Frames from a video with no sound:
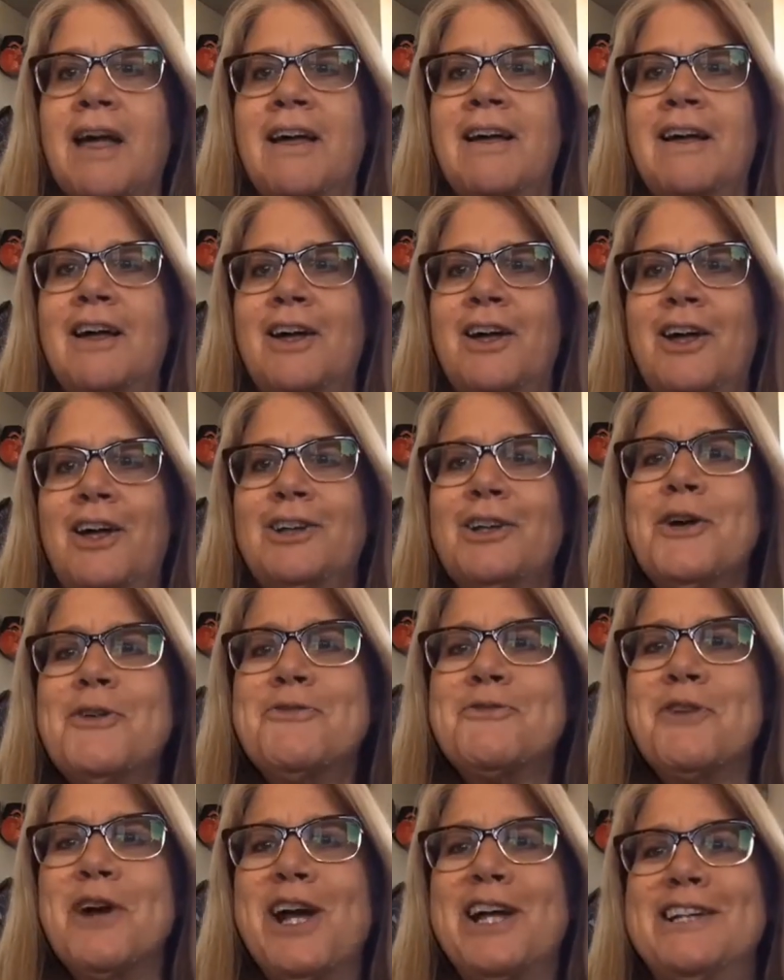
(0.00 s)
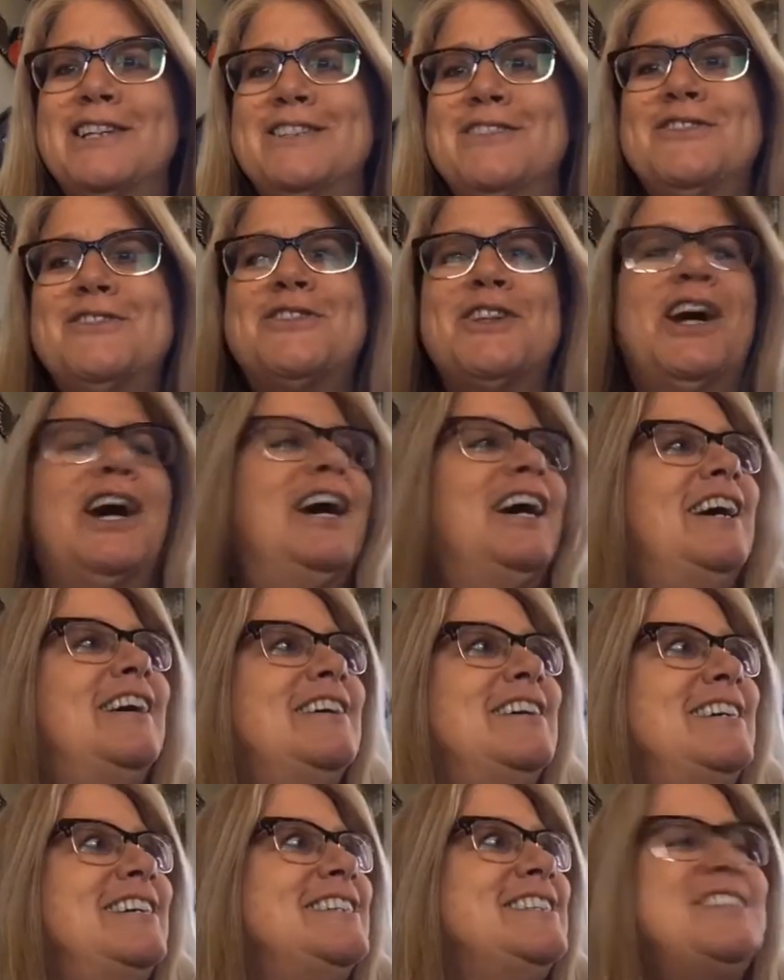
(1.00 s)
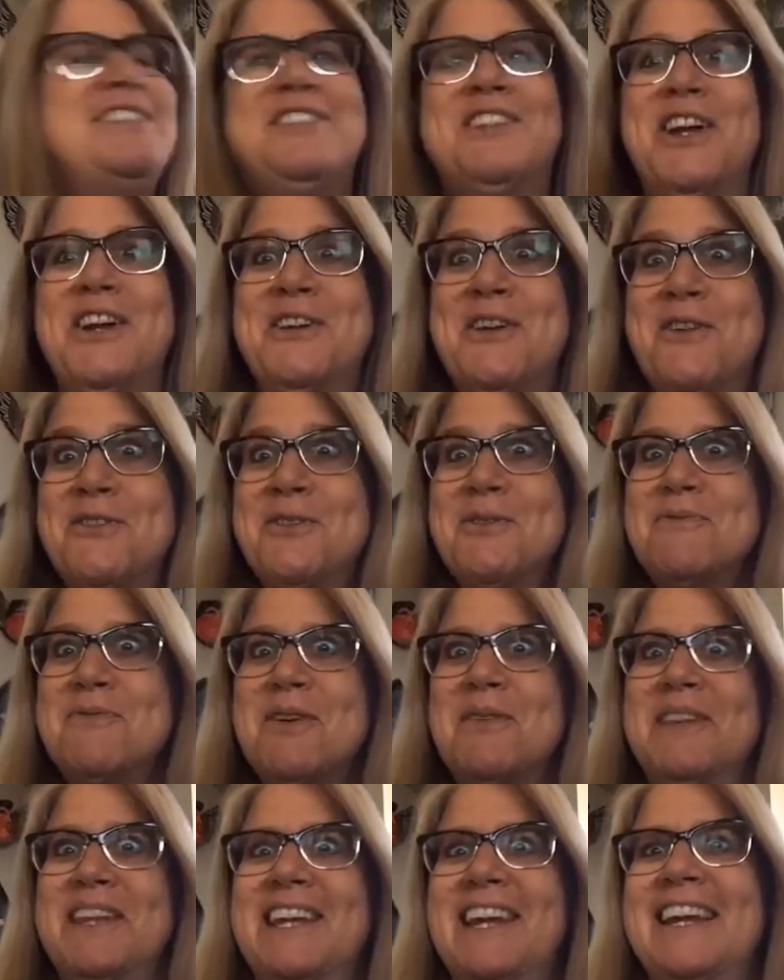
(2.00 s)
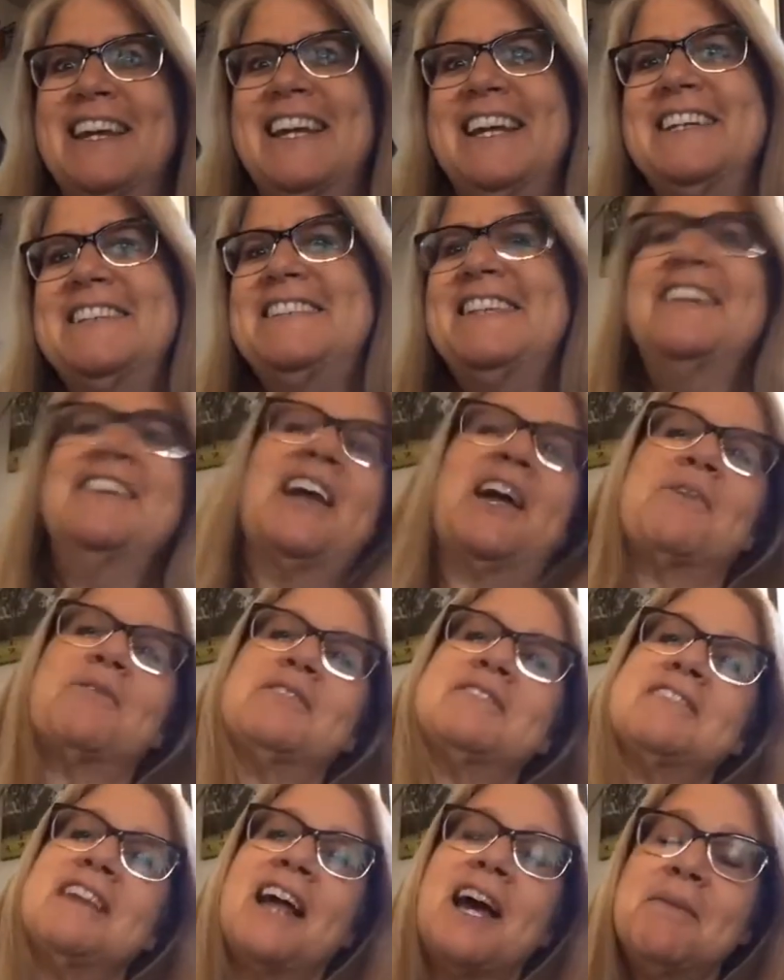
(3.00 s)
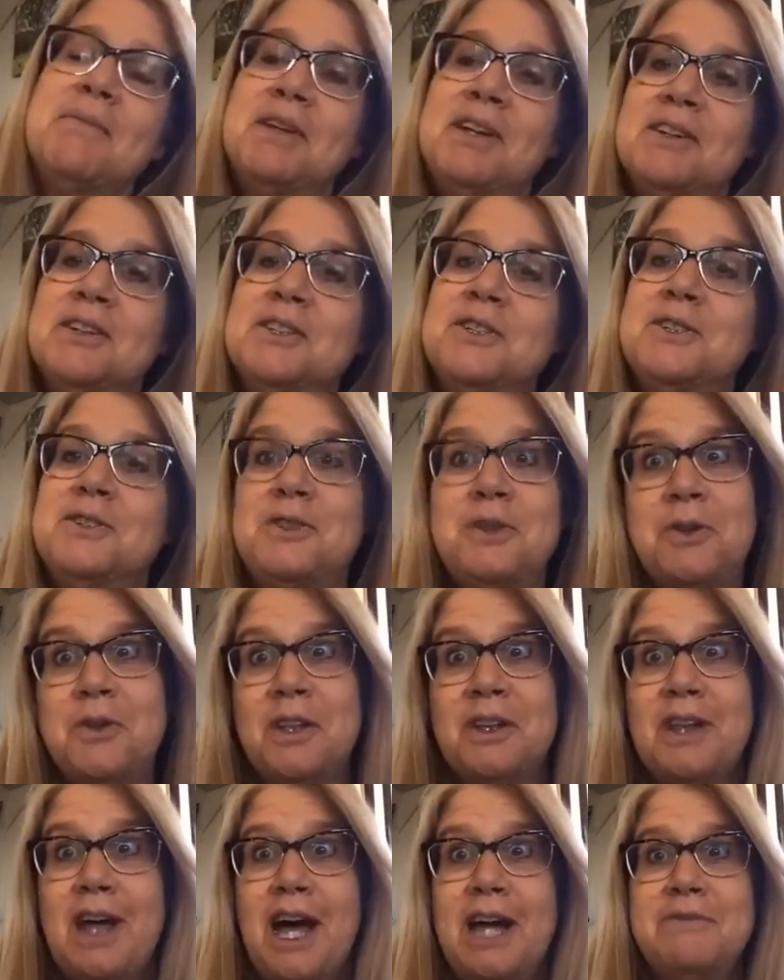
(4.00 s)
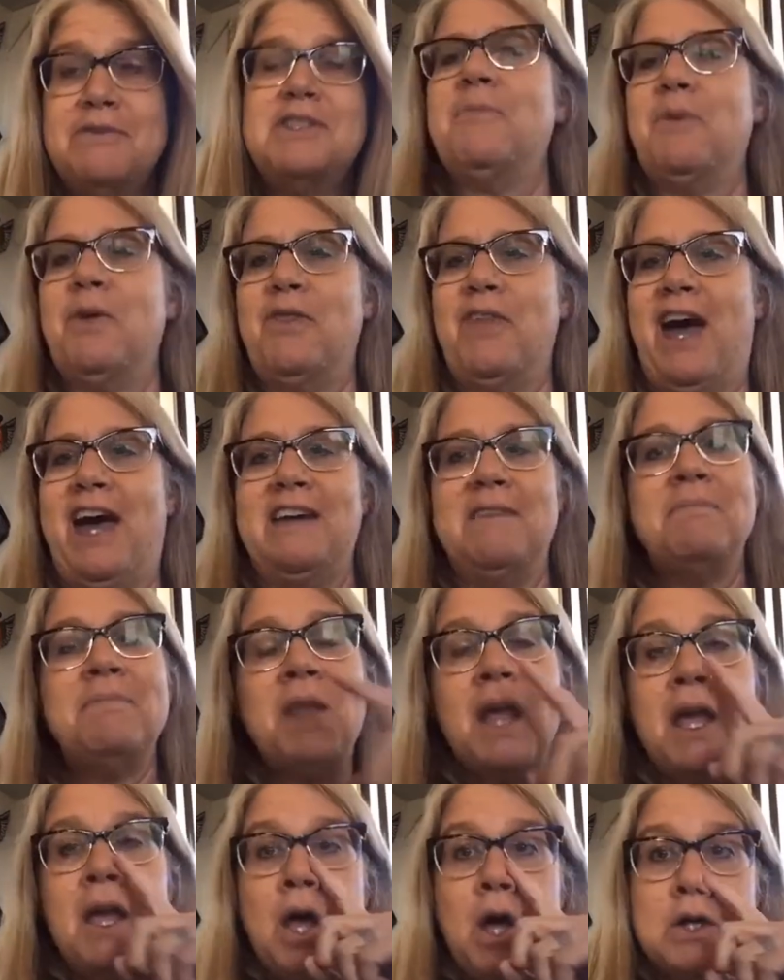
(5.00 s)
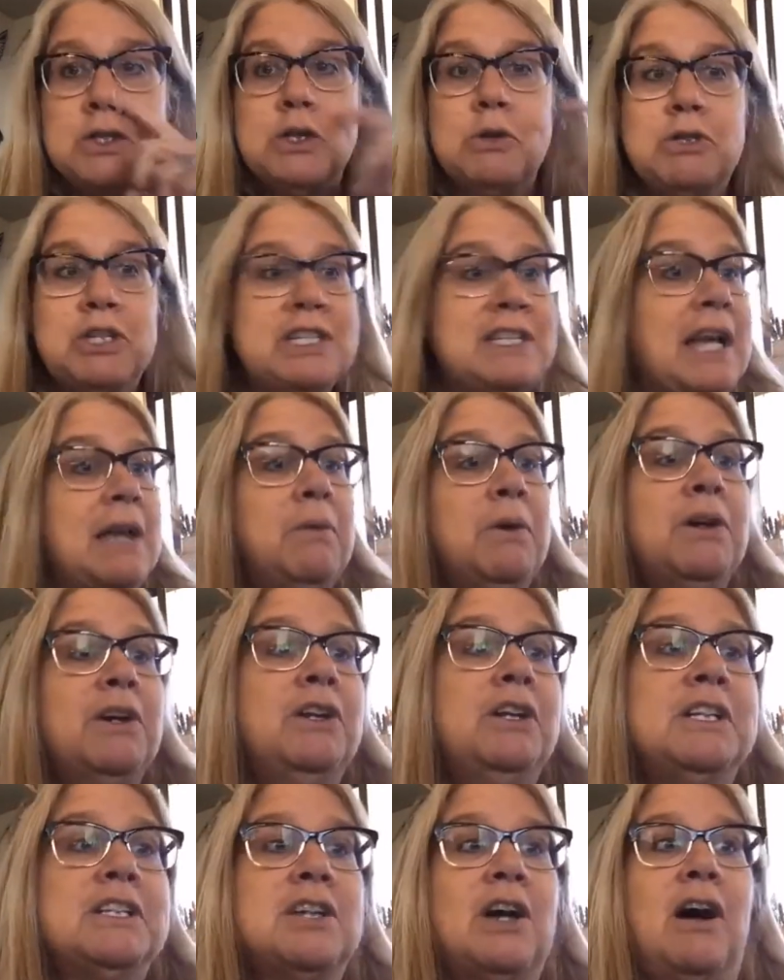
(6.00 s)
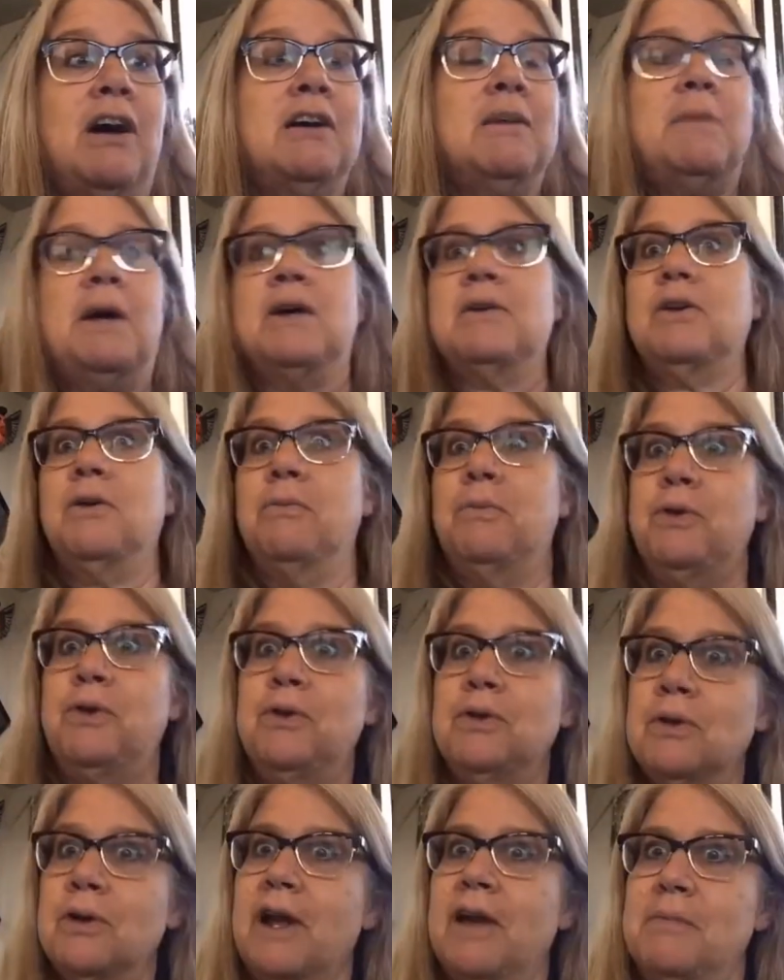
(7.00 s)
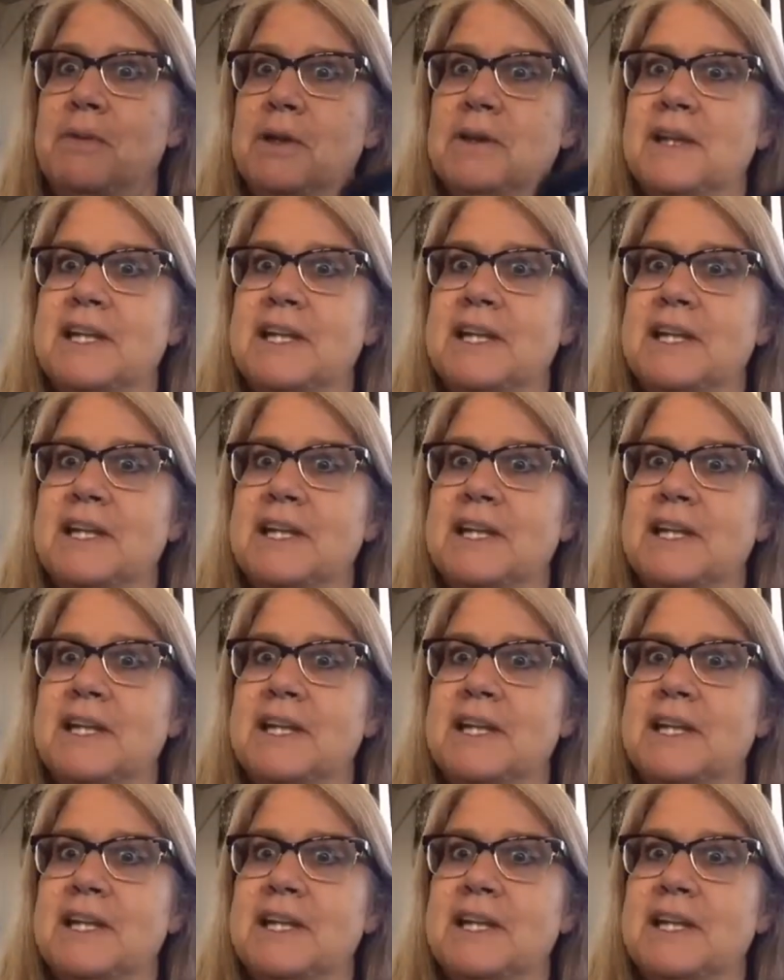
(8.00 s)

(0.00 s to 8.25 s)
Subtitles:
Hello friends, it is Jane Odom from the AAC Language Lab here to do the live tip. So today we're going to talk about computer emulation.